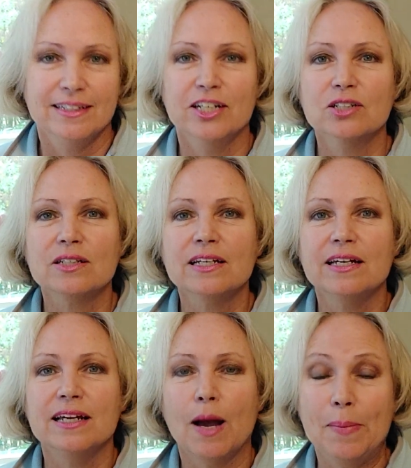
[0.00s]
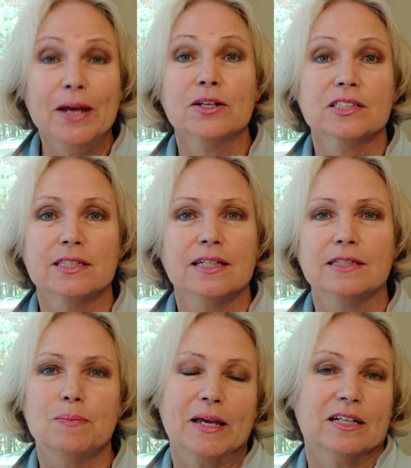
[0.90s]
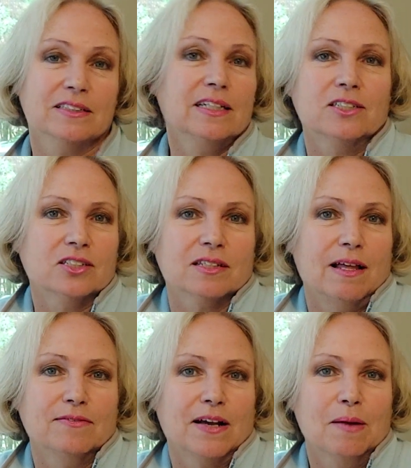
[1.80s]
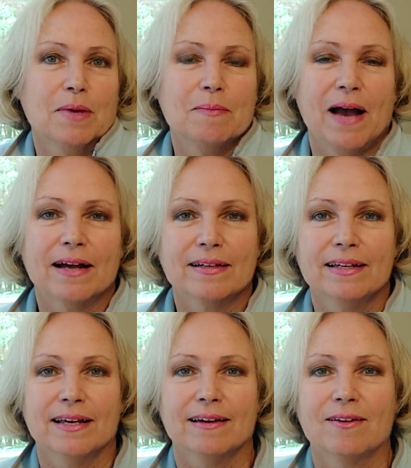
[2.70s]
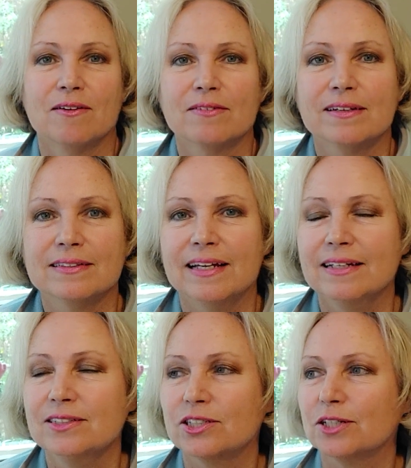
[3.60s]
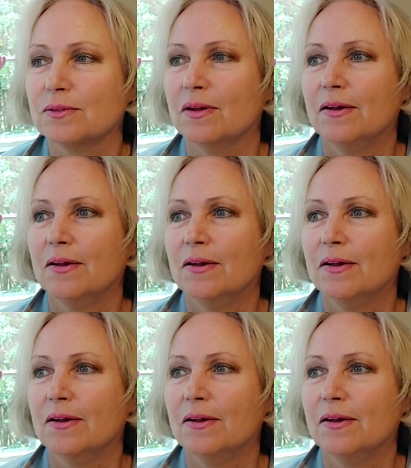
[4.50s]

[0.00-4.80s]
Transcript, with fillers: yearly appearances because he just loved coming back and getting all the attention.